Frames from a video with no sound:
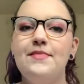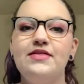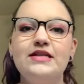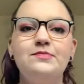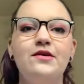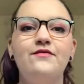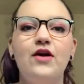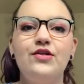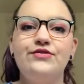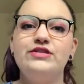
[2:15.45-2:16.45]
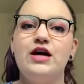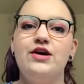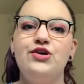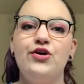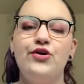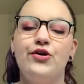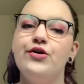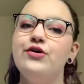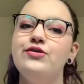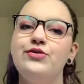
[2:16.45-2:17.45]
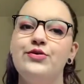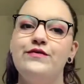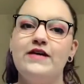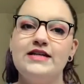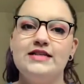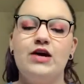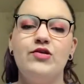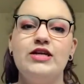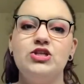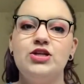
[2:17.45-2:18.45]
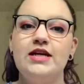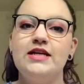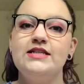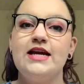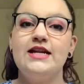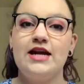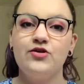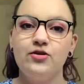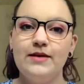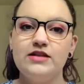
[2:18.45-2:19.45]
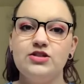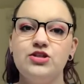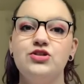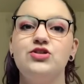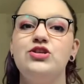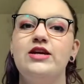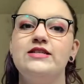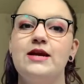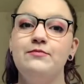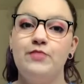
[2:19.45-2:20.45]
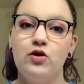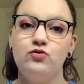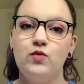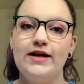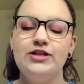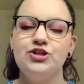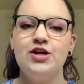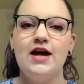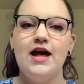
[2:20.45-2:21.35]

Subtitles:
This book follows a young girl who finds out that she is a necromancer, so she is a bone witch.